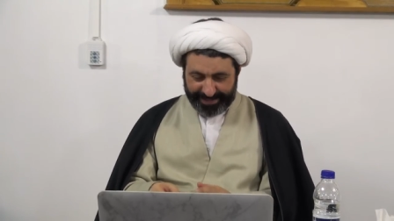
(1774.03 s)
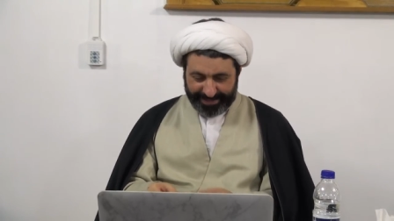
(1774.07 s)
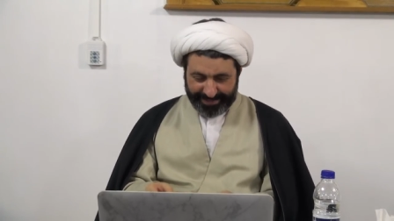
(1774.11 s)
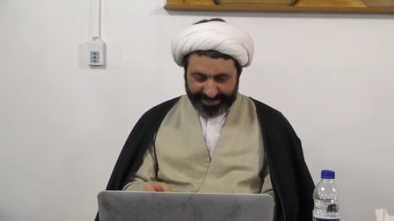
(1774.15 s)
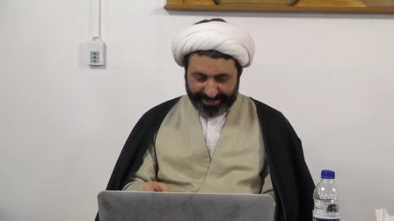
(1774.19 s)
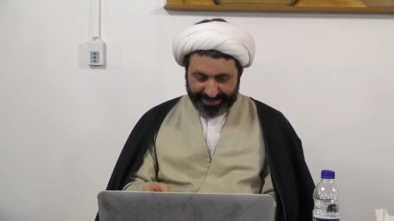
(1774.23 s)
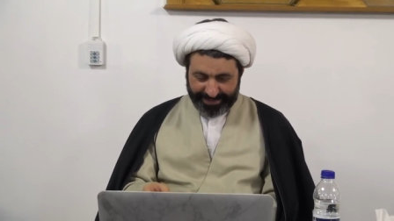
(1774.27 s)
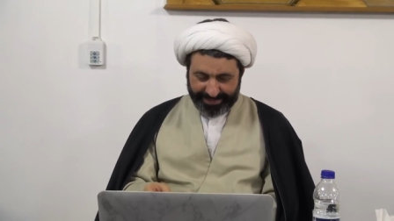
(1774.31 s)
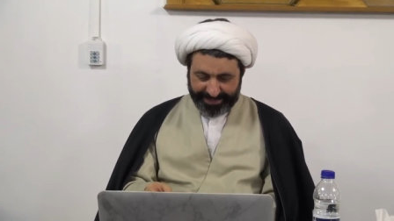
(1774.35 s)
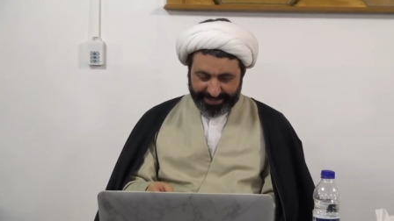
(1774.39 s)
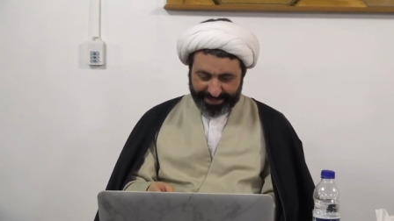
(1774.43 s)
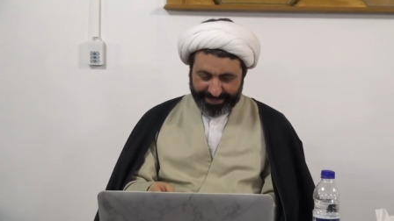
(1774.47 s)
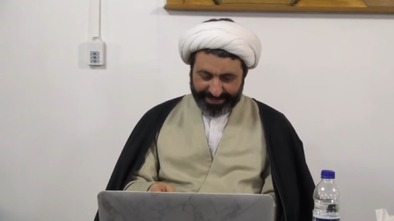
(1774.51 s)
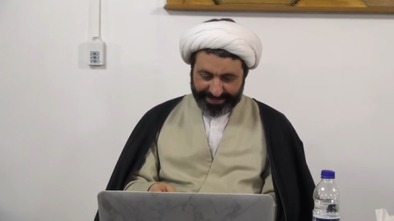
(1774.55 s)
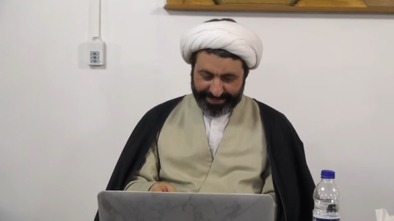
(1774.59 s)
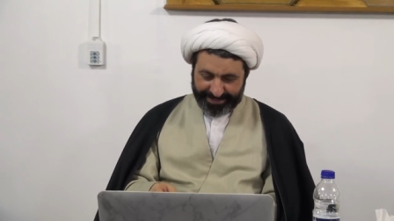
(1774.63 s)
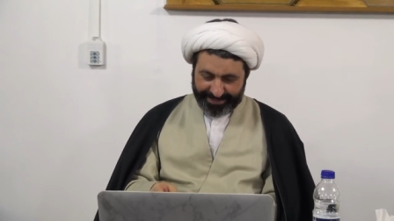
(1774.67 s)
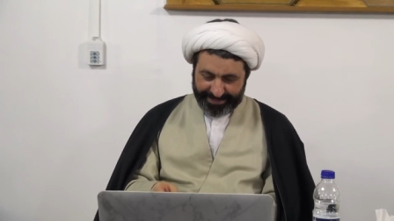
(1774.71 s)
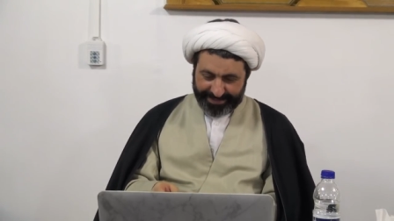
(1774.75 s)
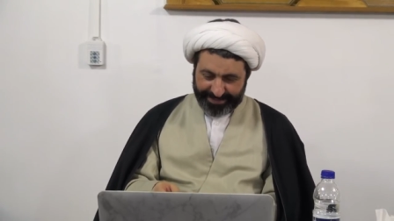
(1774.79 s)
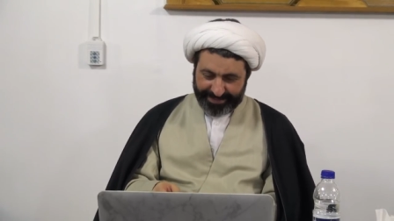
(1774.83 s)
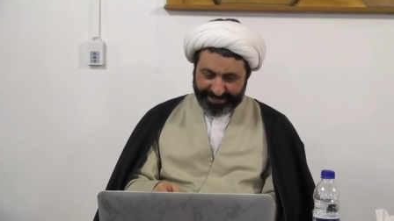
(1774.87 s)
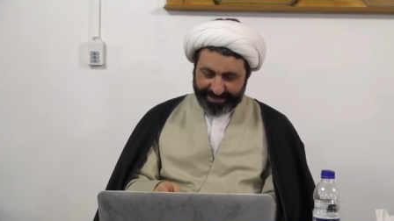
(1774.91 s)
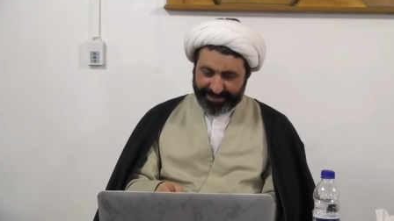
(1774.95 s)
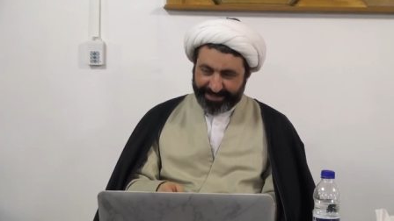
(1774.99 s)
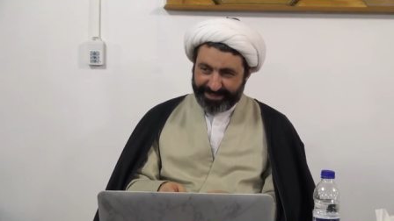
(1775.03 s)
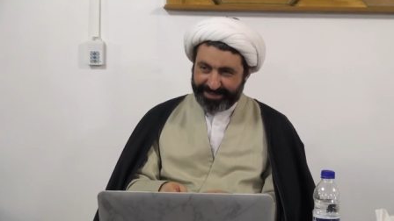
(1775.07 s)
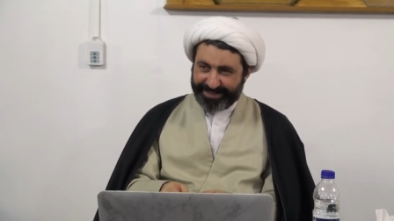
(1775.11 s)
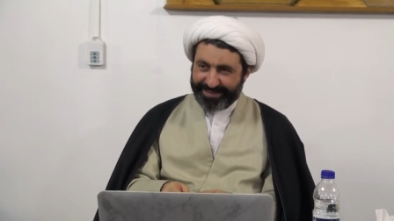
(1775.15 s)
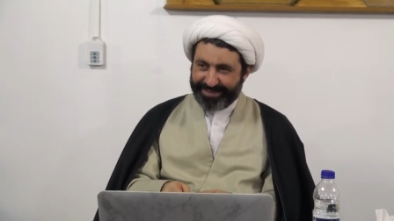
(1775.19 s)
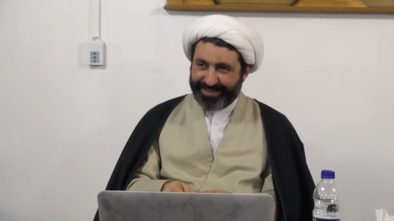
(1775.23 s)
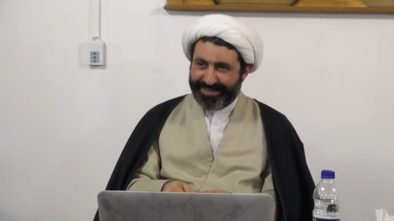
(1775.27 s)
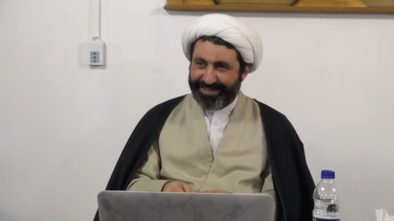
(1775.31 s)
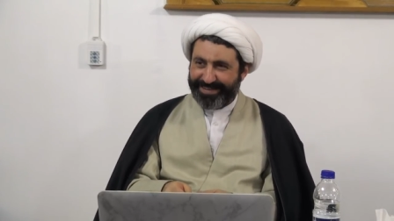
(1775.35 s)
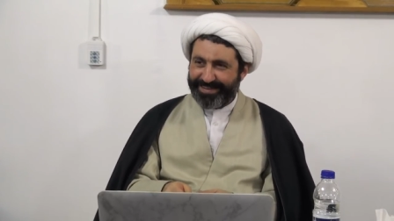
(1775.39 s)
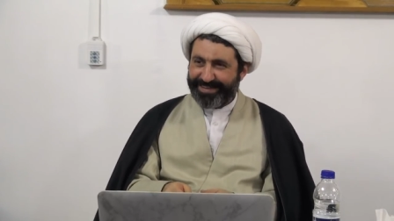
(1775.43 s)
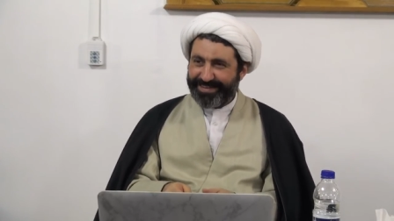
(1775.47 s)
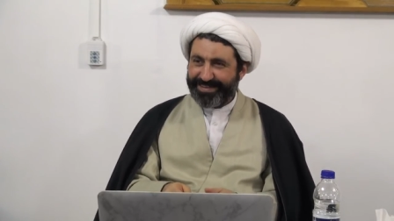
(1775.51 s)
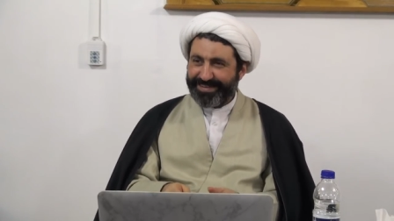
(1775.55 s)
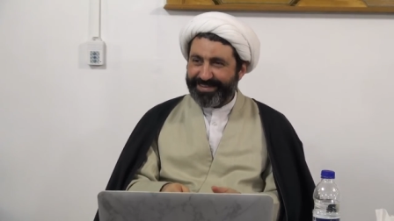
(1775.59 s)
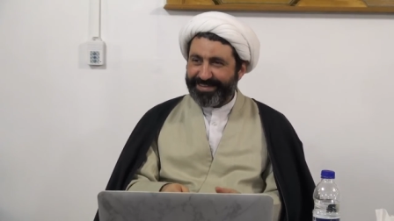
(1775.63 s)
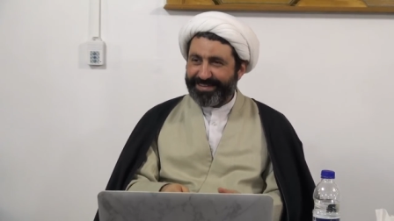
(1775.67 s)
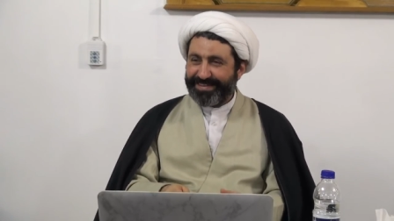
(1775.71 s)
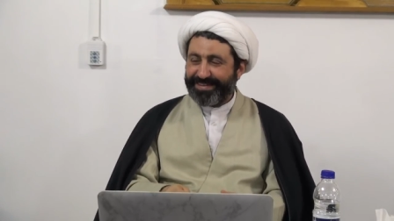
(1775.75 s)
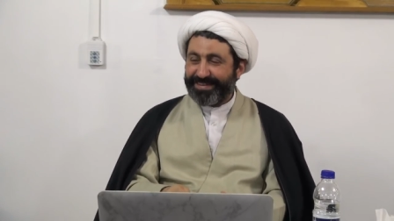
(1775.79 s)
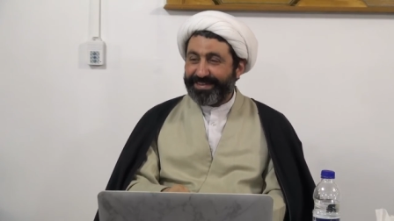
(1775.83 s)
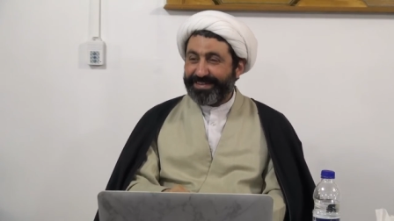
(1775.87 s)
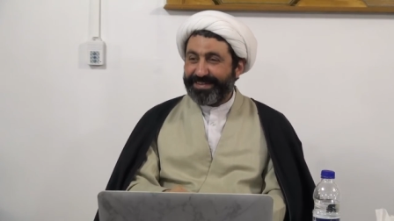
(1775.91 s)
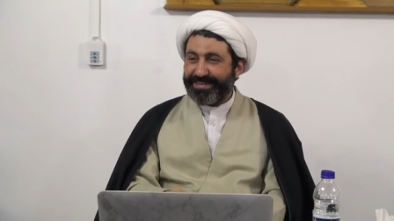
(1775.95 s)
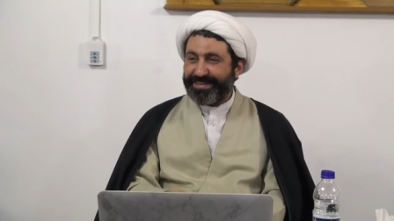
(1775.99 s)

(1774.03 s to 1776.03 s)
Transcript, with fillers: Is it like the summary of what uh,